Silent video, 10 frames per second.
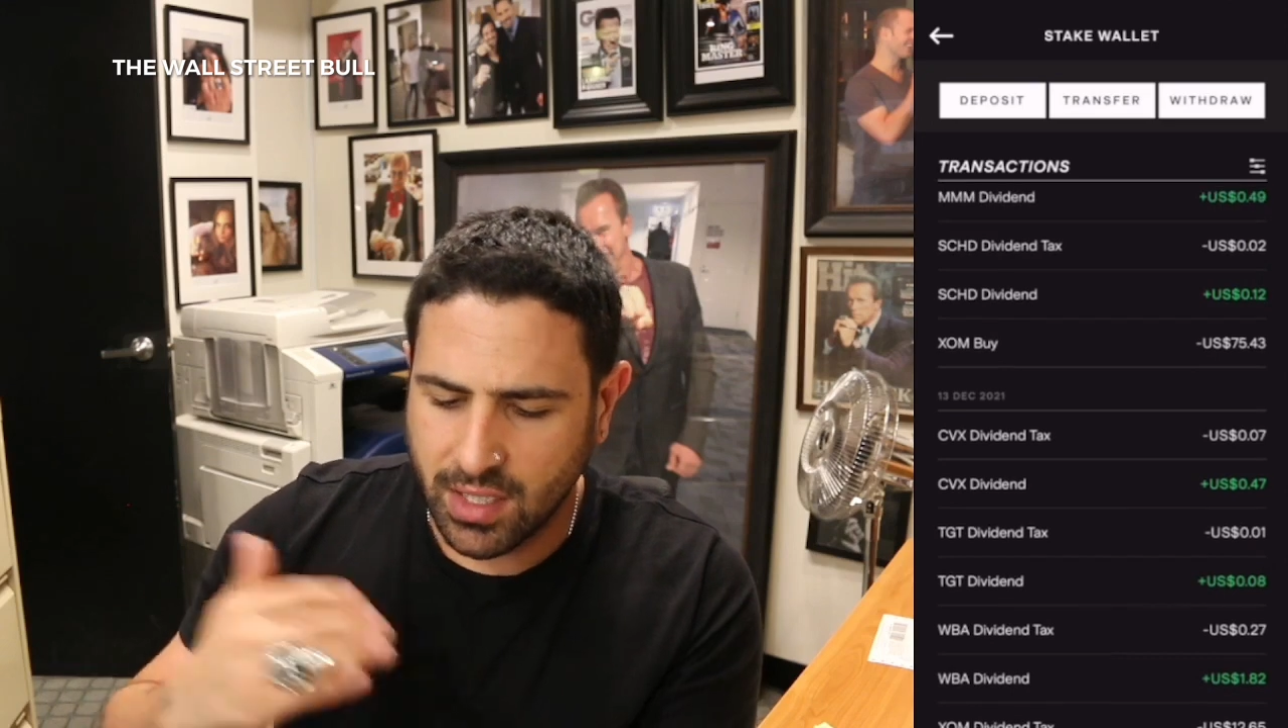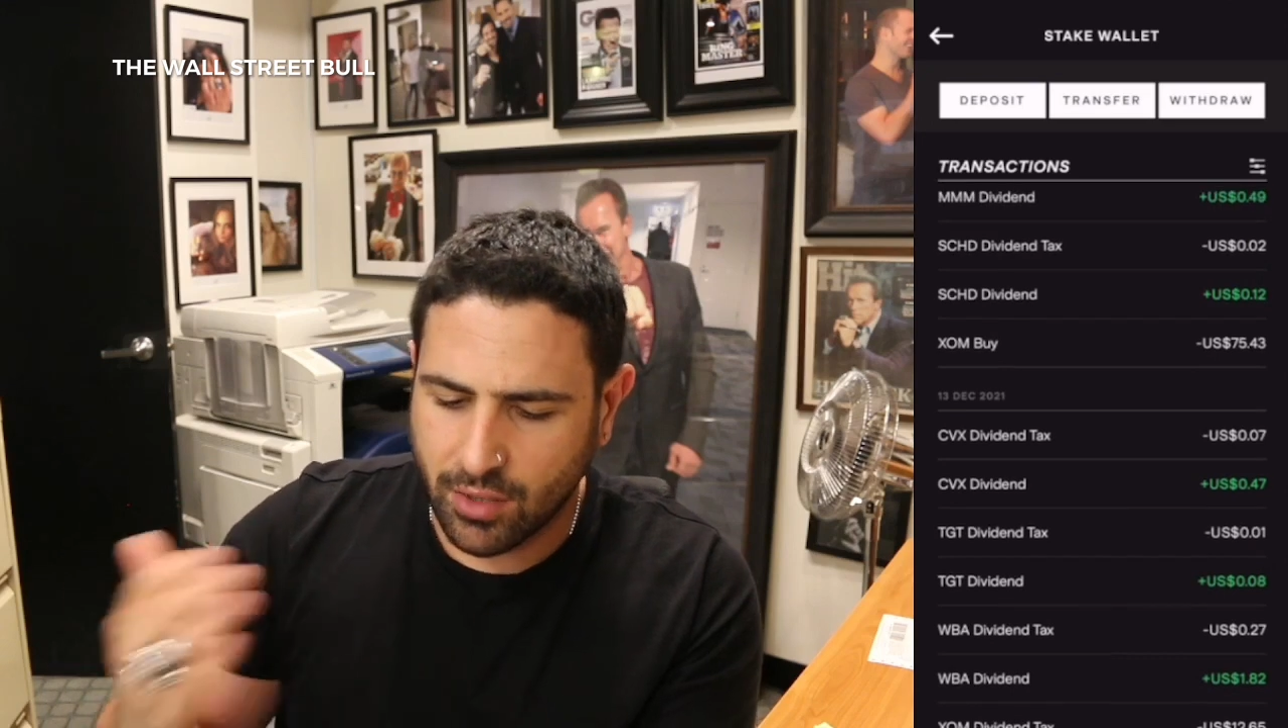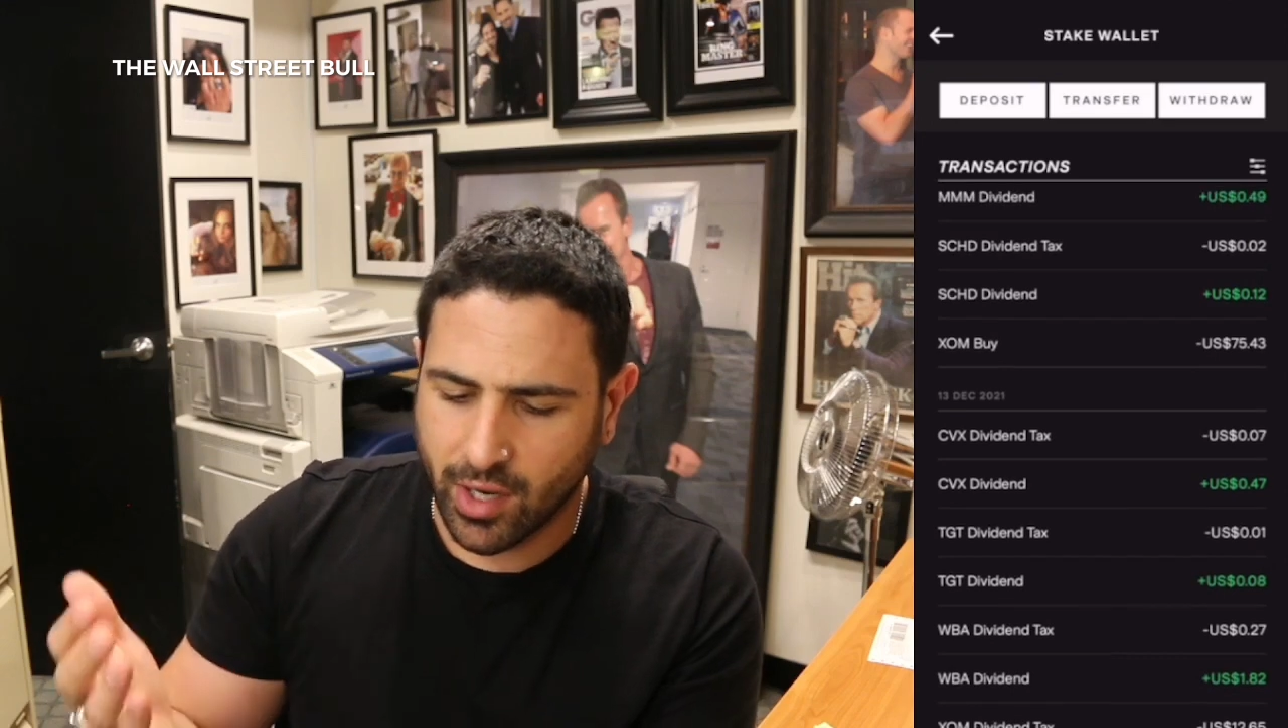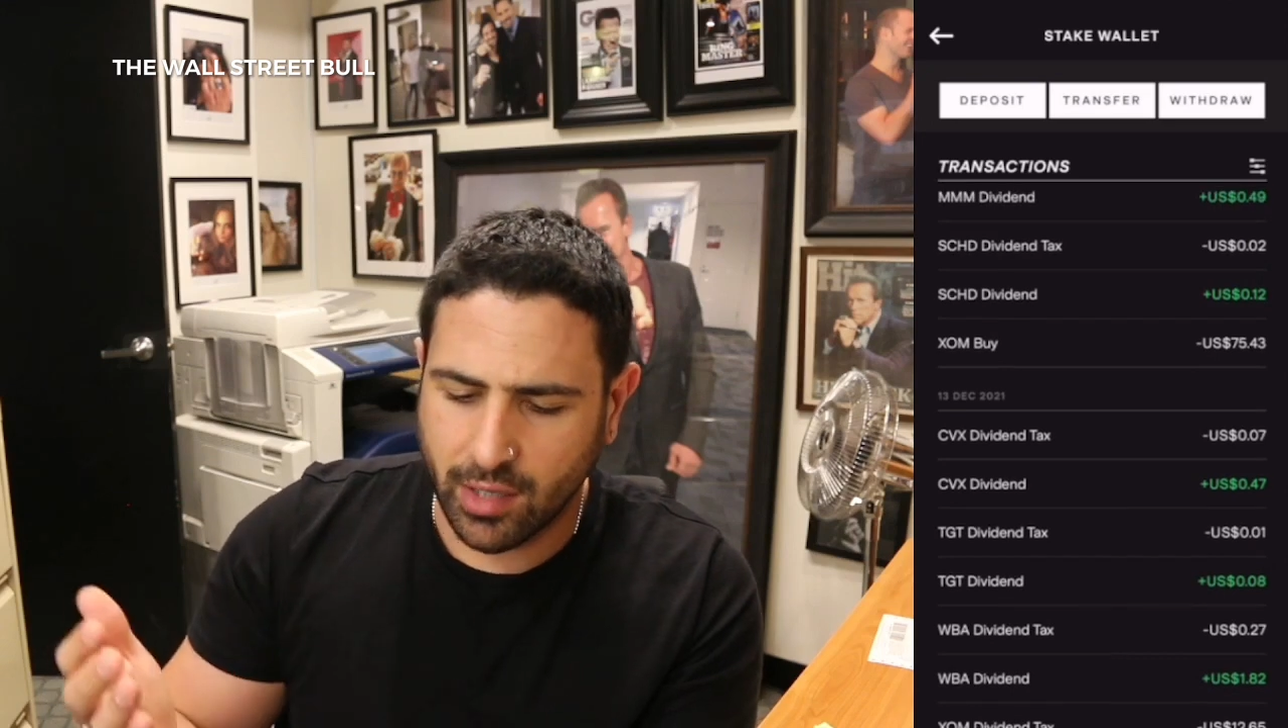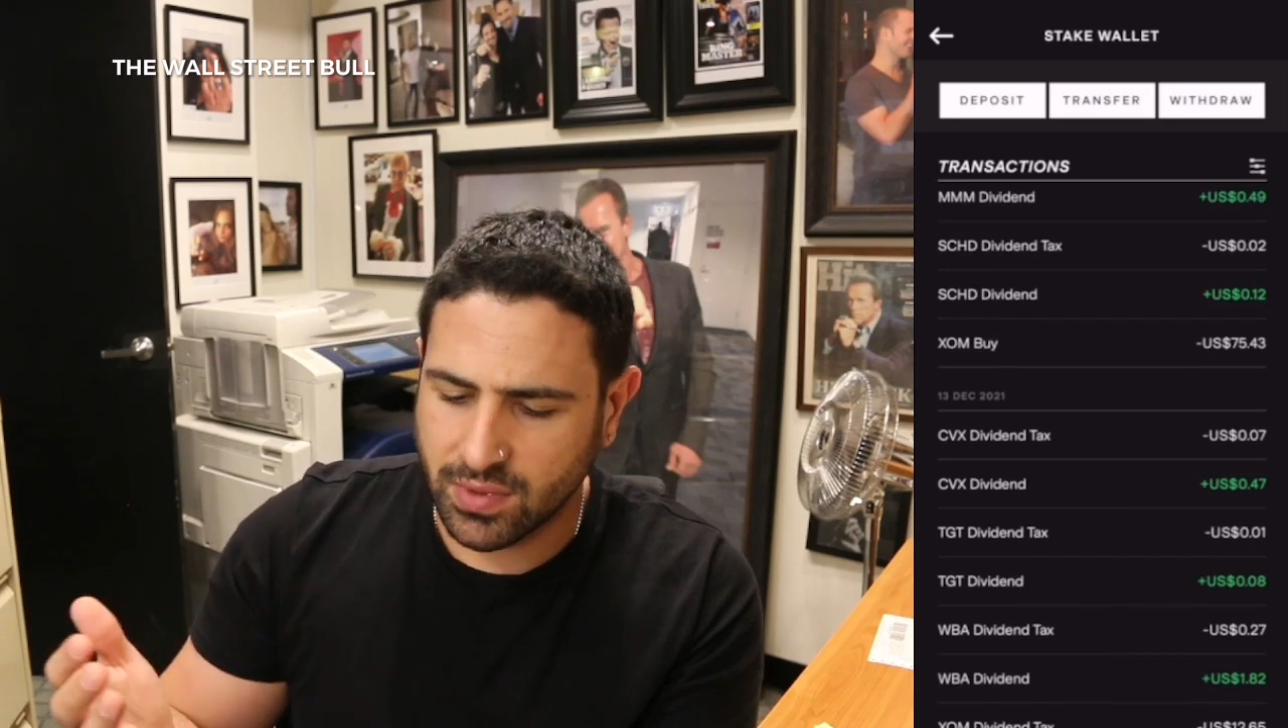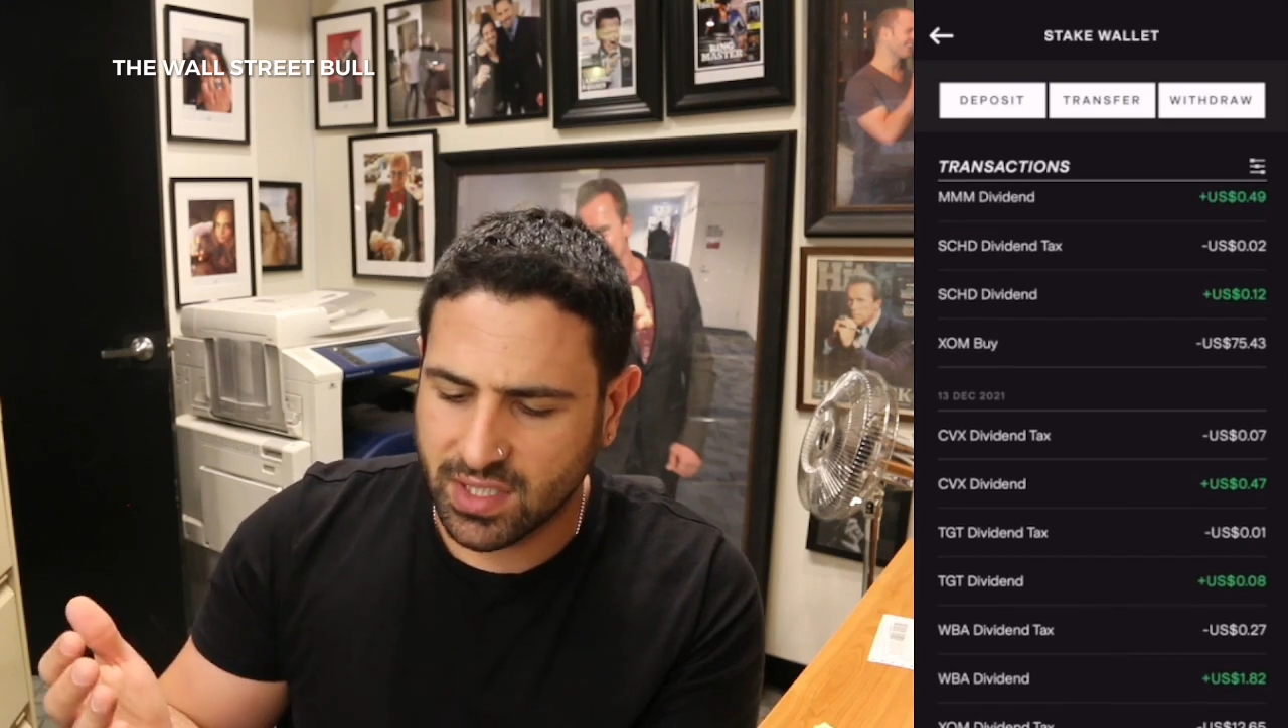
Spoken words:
incredible